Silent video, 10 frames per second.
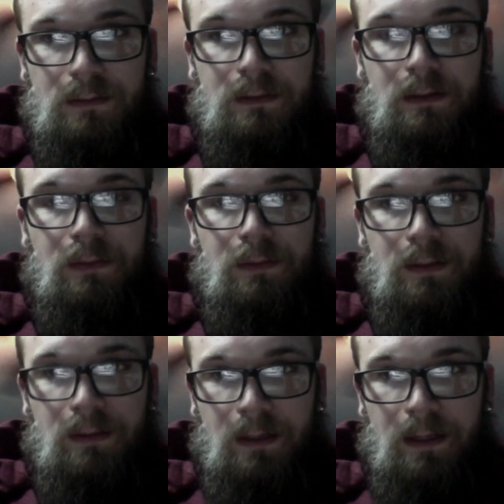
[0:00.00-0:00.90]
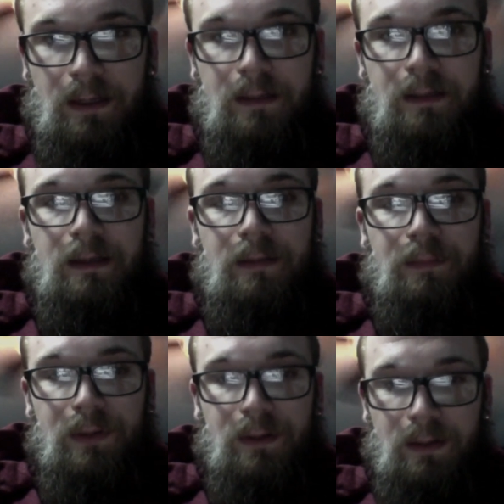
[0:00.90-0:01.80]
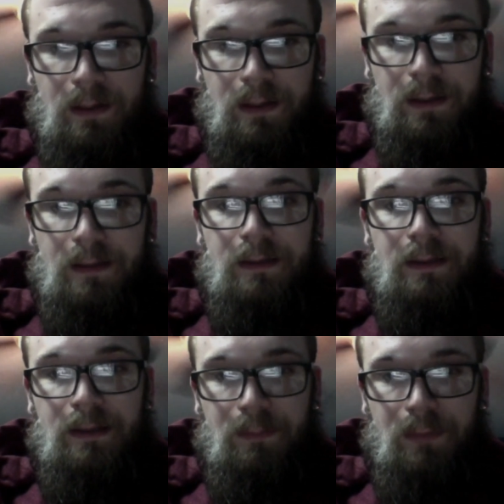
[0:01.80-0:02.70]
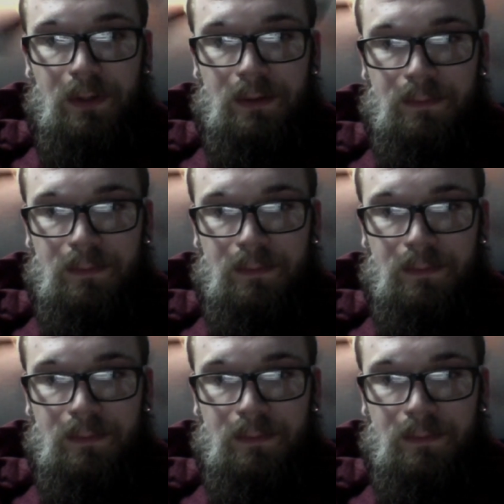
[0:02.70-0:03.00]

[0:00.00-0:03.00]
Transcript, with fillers: slower and deeper and deeper.